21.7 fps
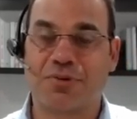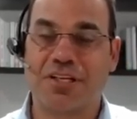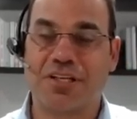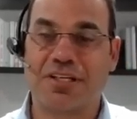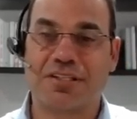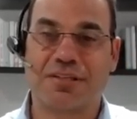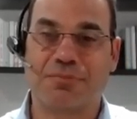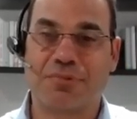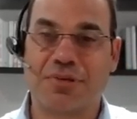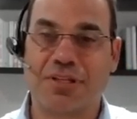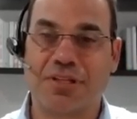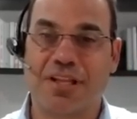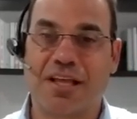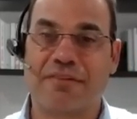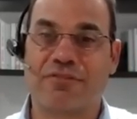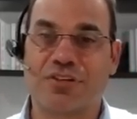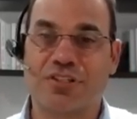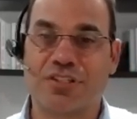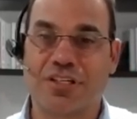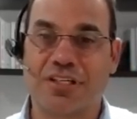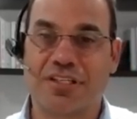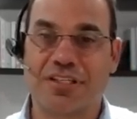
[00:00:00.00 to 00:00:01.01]
We need to be
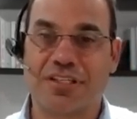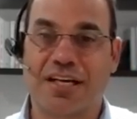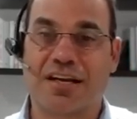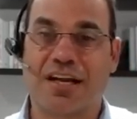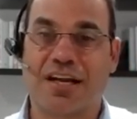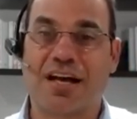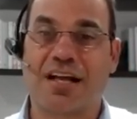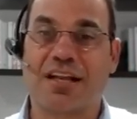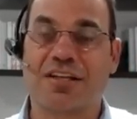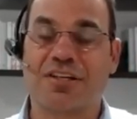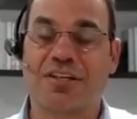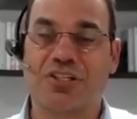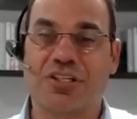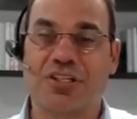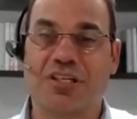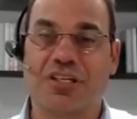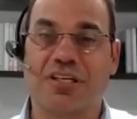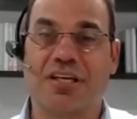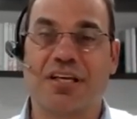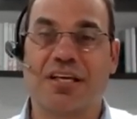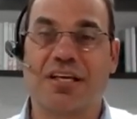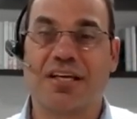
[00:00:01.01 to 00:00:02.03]
leveraging
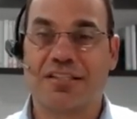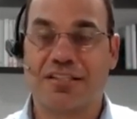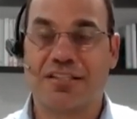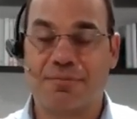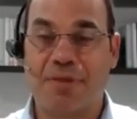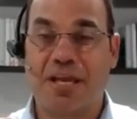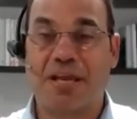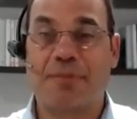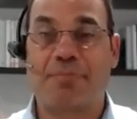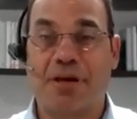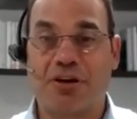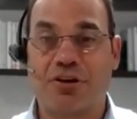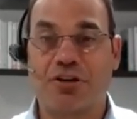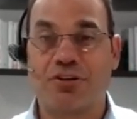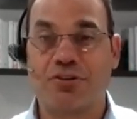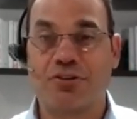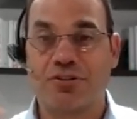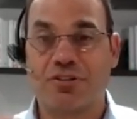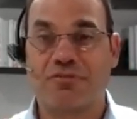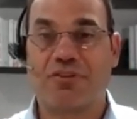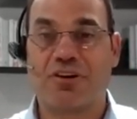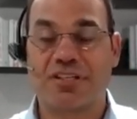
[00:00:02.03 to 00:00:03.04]
technology to make better
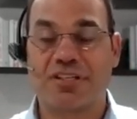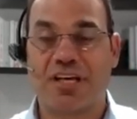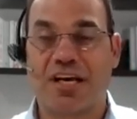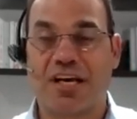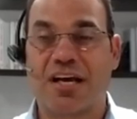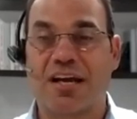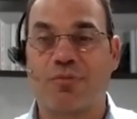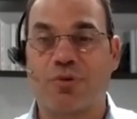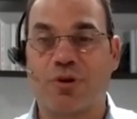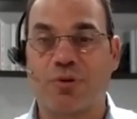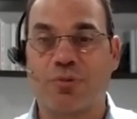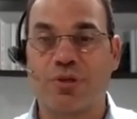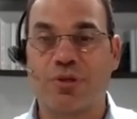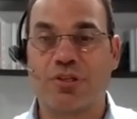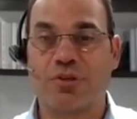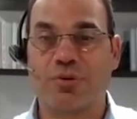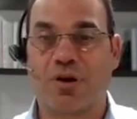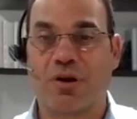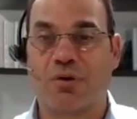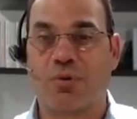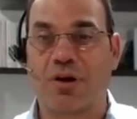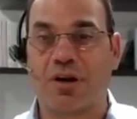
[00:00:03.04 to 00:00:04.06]
use of our time when we
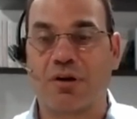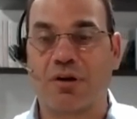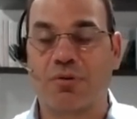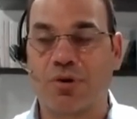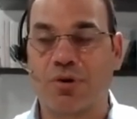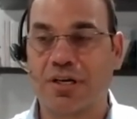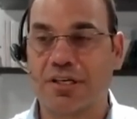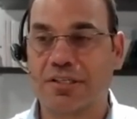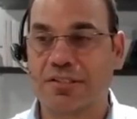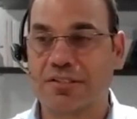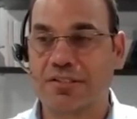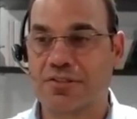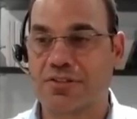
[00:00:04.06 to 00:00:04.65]
do our one-on-one.